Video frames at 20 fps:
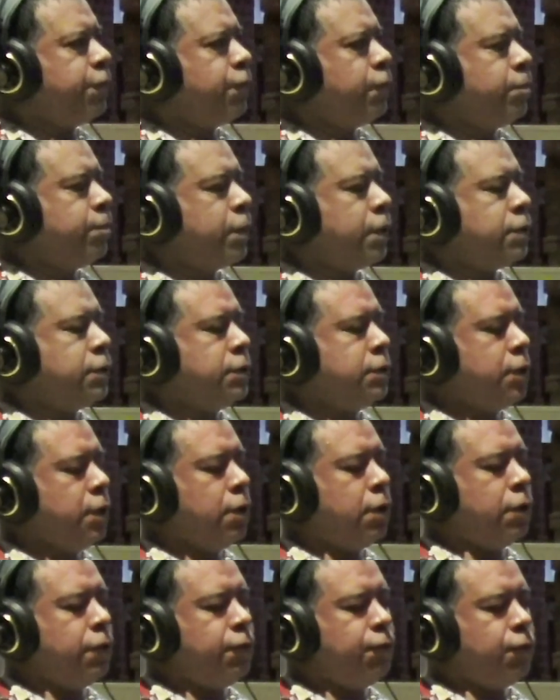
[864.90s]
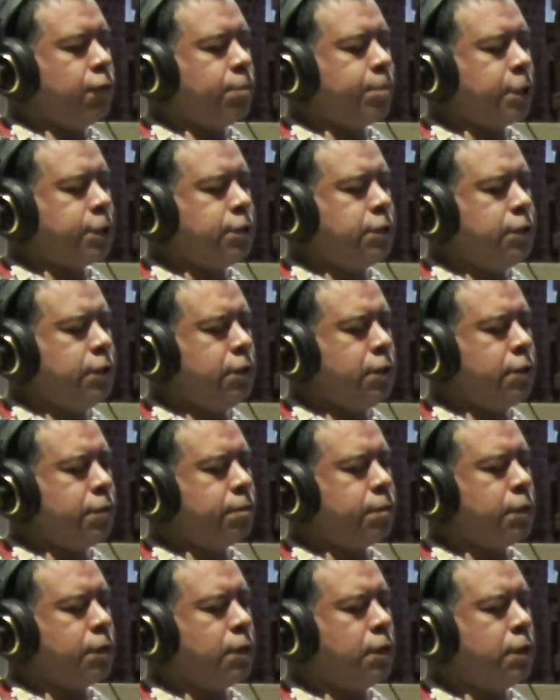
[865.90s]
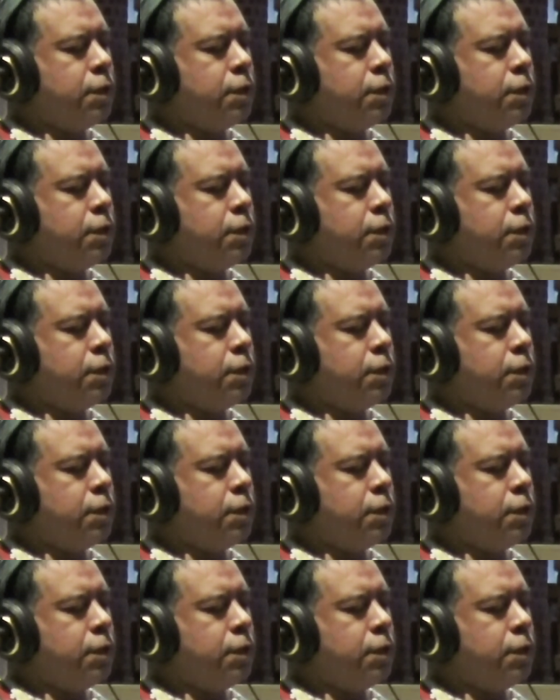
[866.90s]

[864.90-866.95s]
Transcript: for myself, for my team,